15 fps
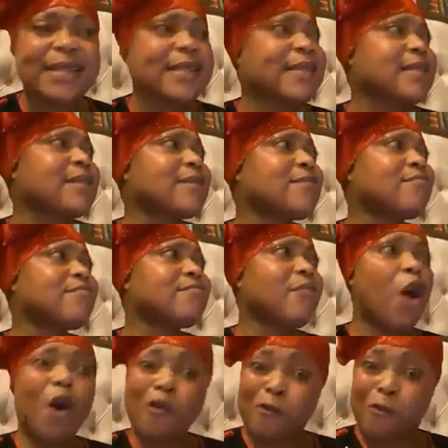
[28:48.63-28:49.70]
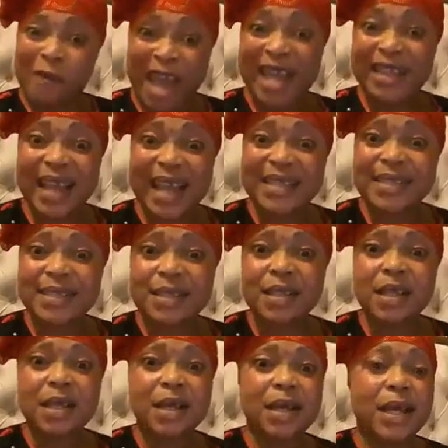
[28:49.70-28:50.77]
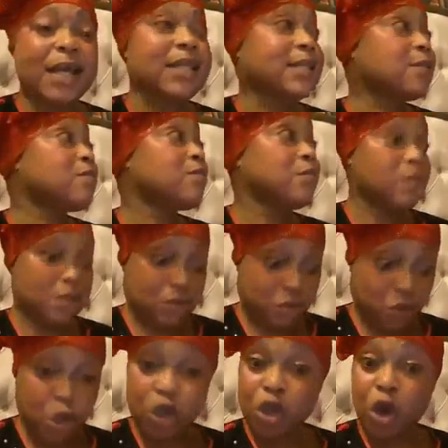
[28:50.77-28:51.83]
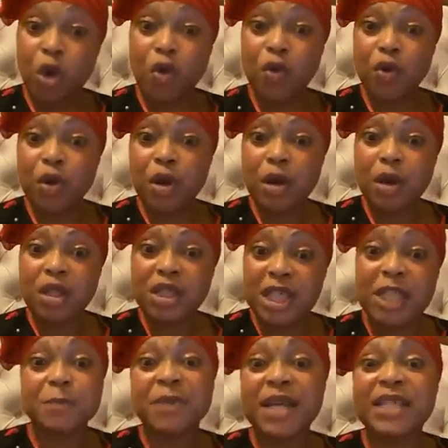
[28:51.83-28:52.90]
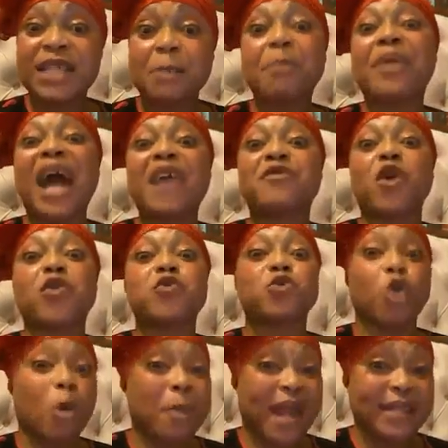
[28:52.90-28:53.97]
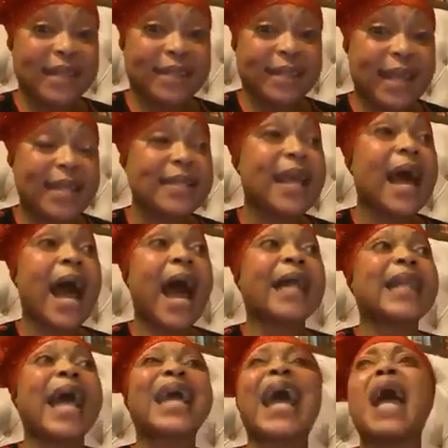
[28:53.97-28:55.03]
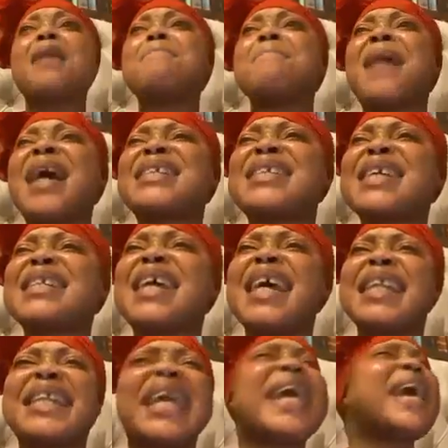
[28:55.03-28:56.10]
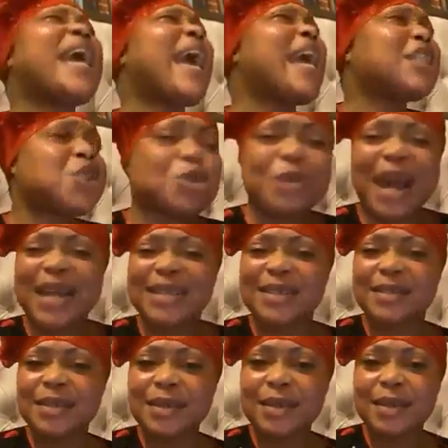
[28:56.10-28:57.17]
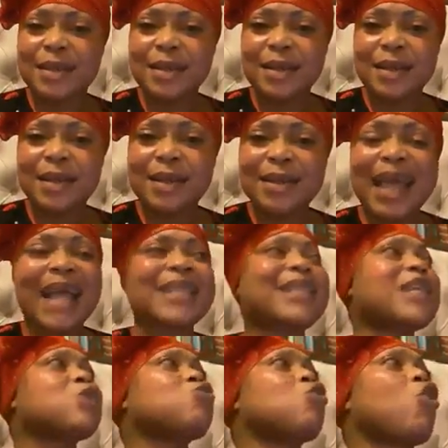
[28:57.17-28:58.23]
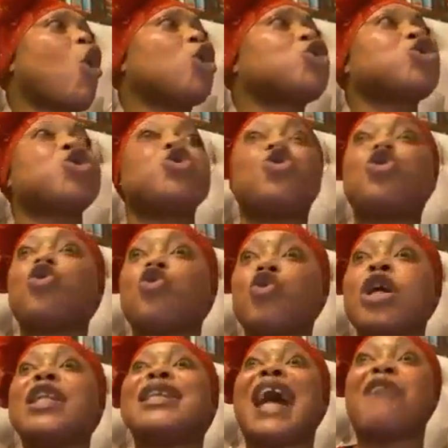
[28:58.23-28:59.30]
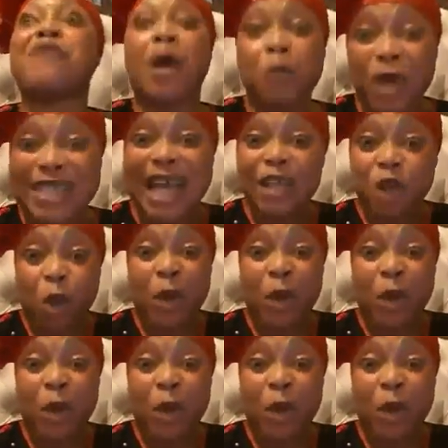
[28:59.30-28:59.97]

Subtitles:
it's unfairness, it's, you know, she's been deprived of so many things, and I can imagine the hatred that this will continue in that family,